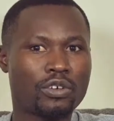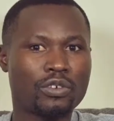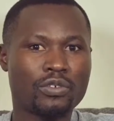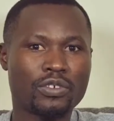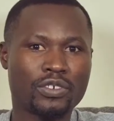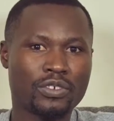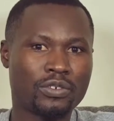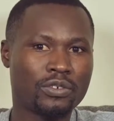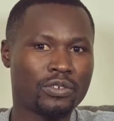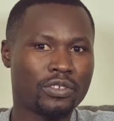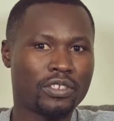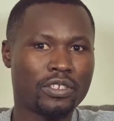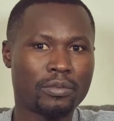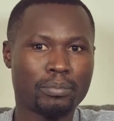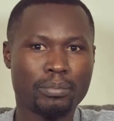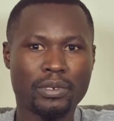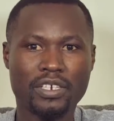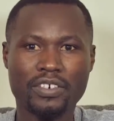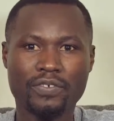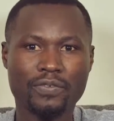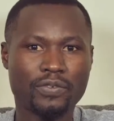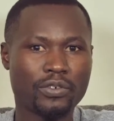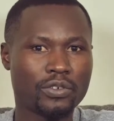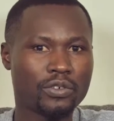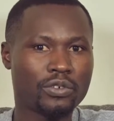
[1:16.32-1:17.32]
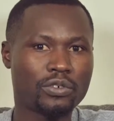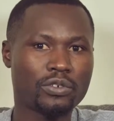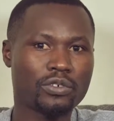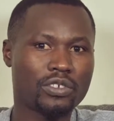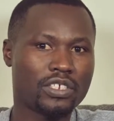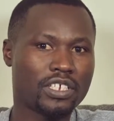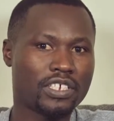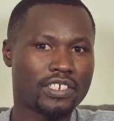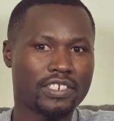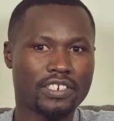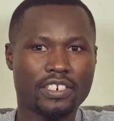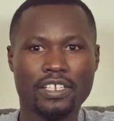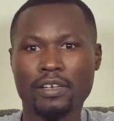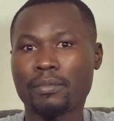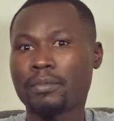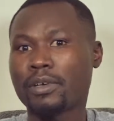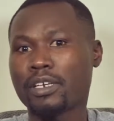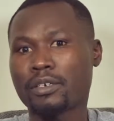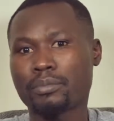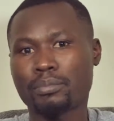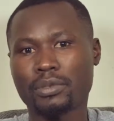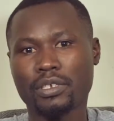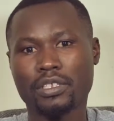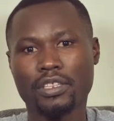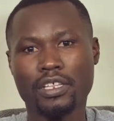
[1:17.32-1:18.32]
always do the part for you. You just come
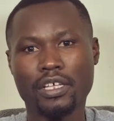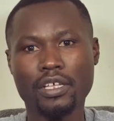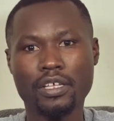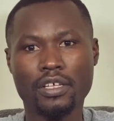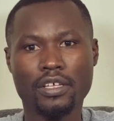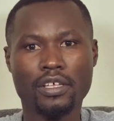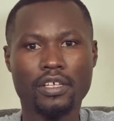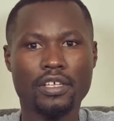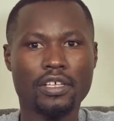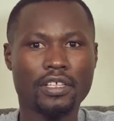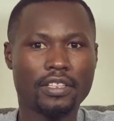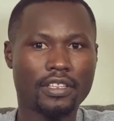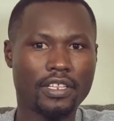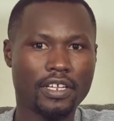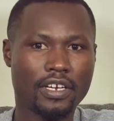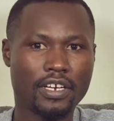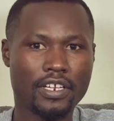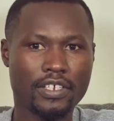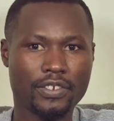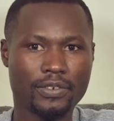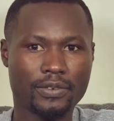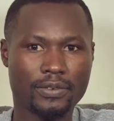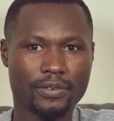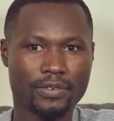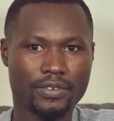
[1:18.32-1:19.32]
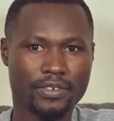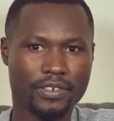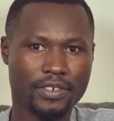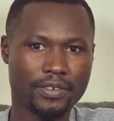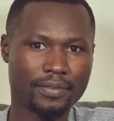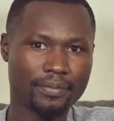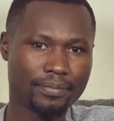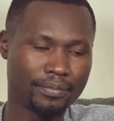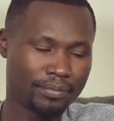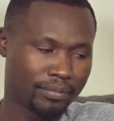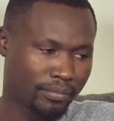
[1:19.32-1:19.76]
and pick the lessons.